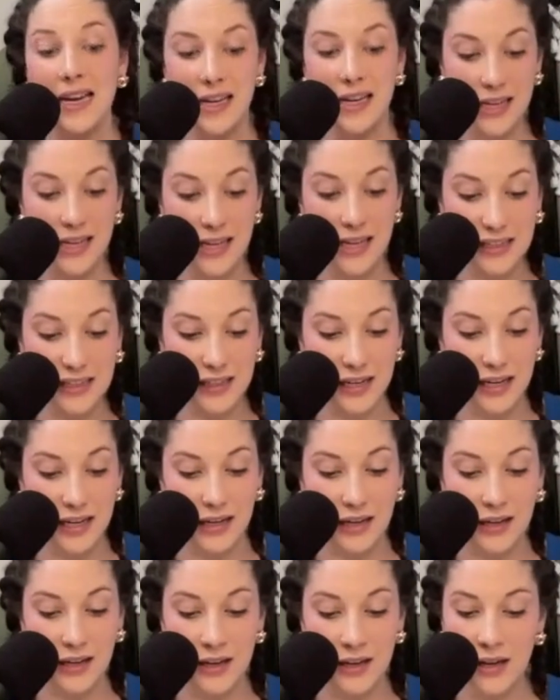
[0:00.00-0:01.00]
and
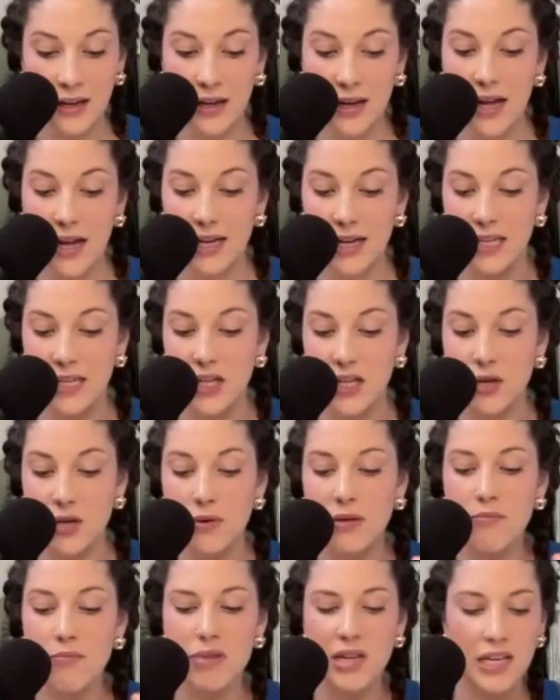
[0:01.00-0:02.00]
healing is that
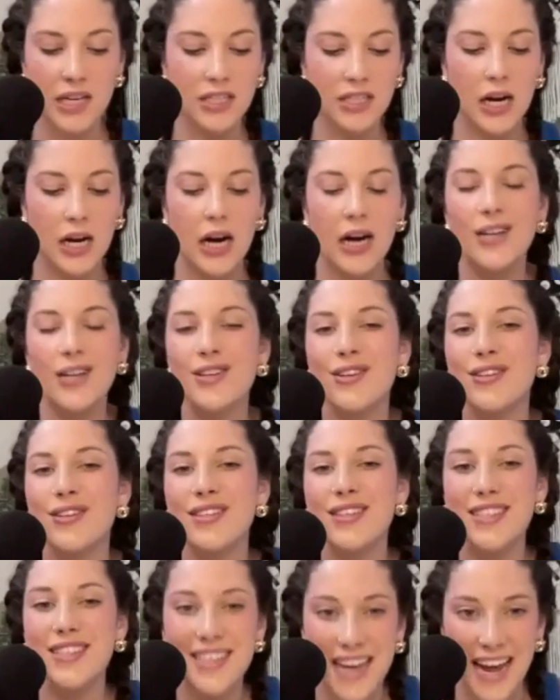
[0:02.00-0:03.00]
you can begin to
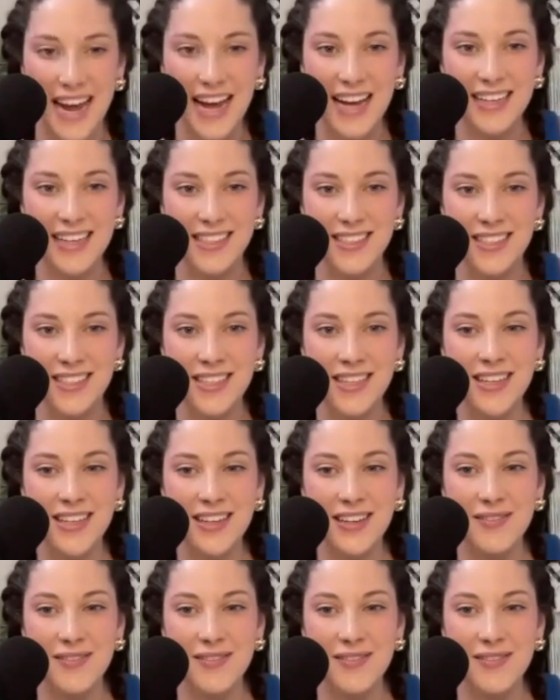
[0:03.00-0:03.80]
understand